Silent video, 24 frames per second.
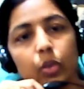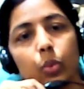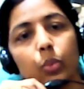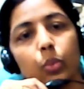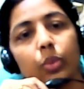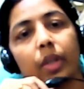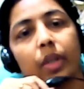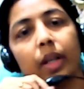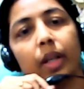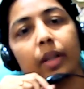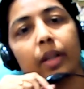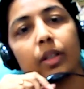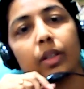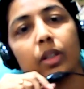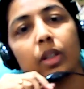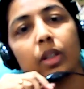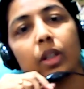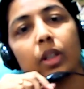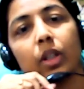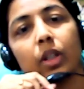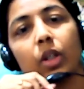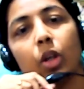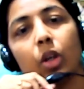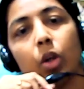group that
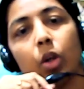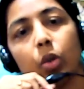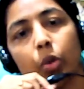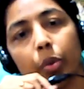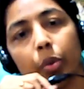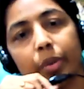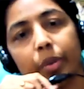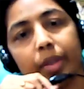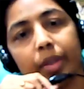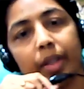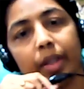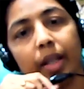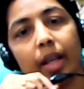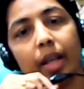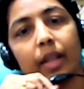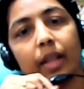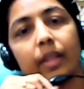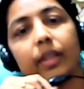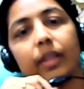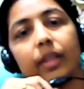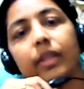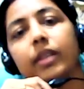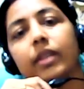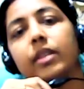about the
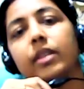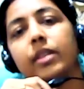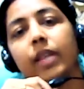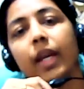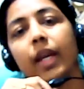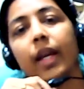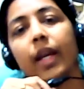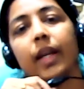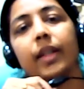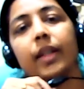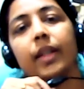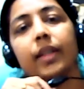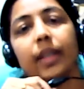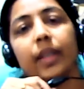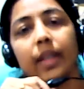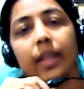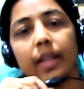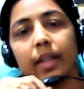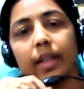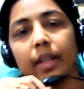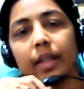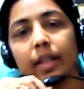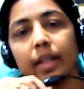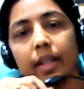alleles and
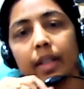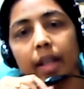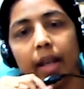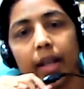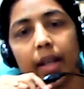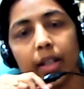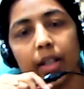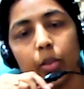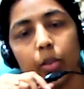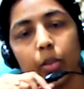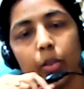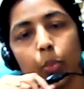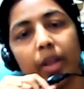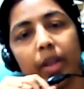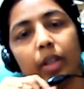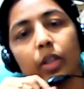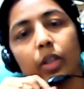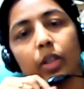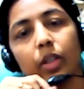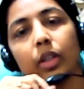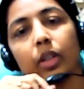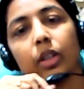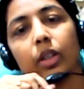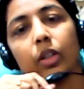A, and when
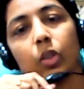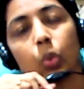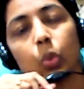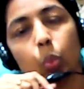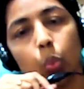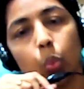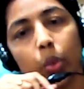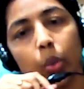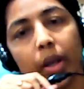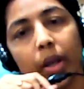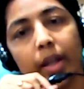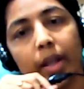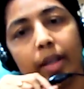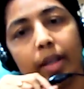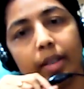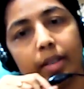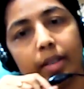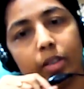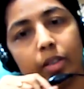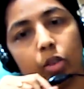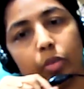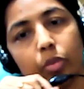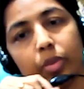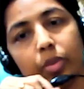two
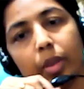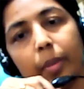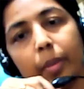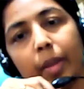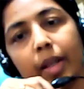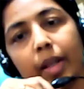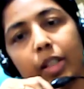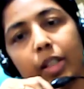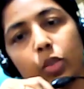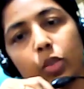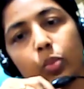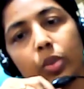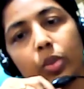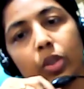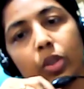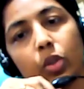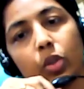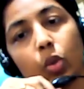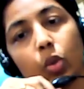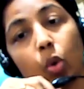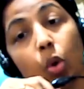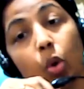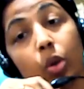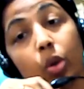alleles of the mice were
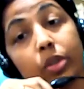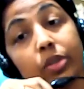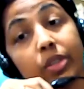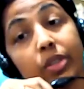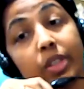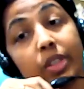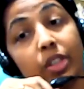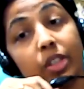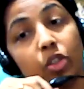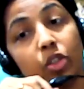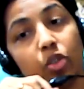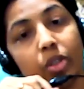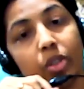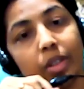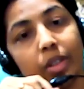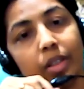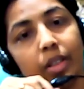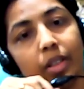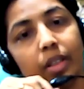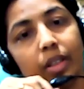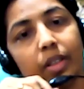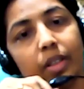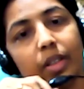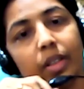crossed each
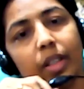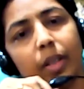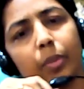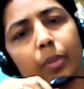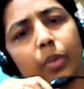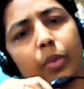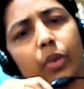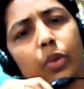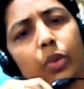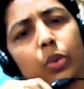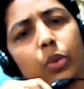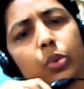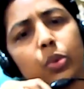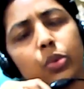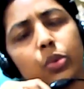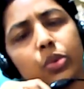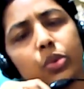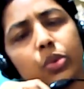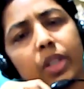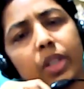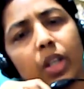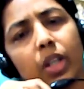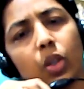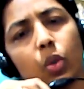other, they produced
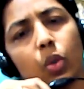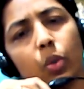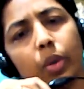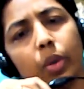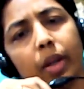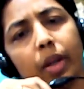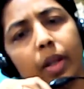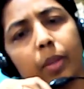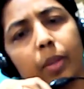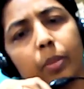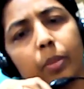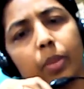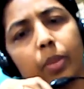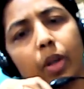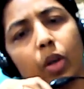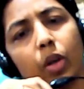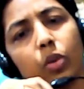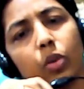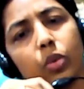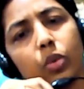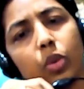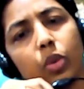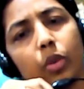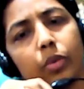yellow and
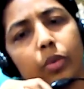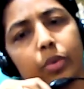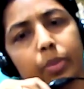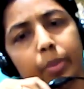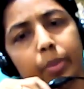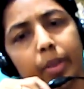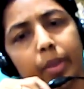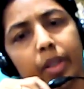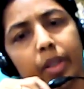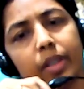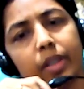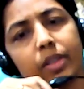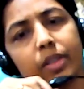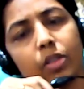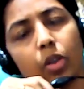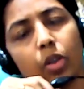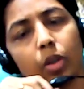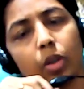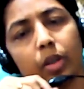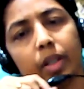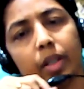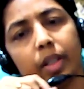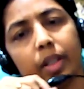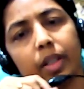brown offsprings
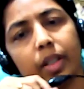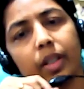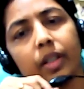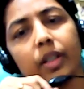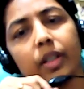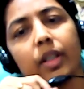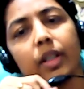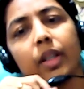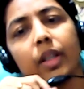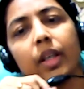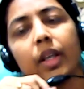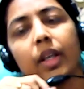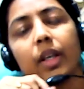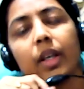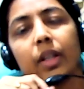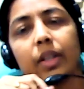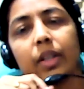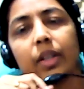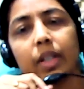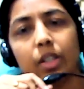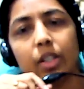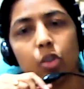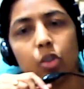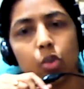or in a
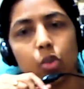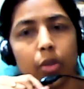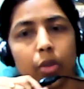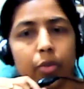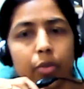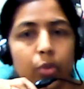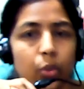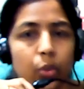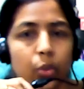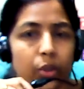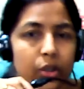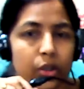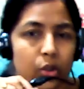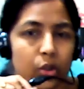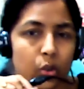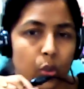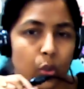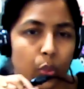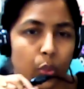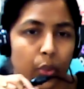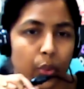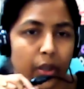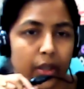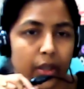ratio of
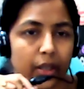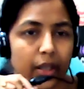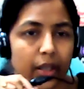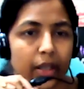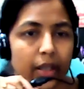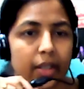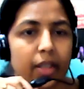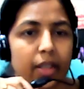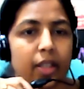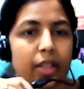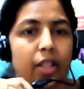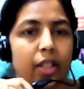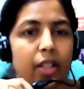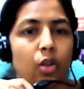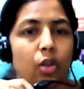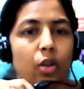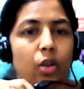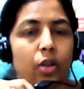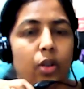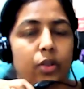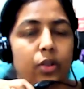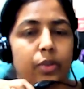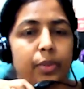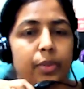2:1, and the
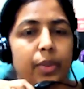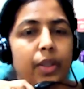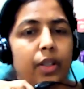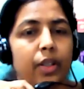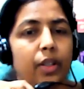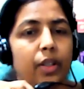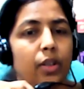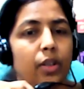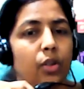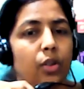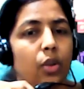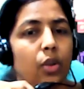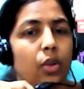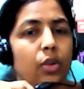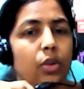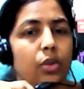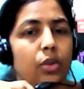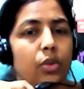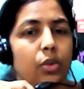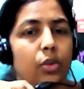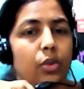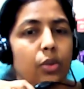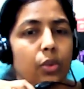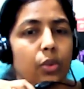yellow offspring did not
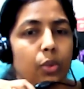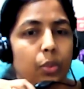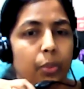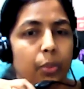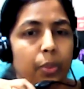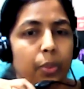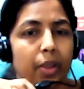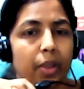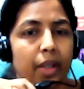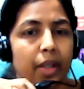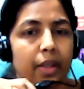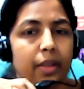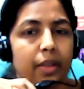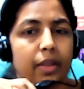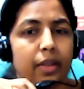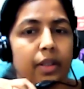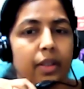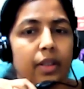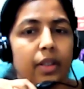breed.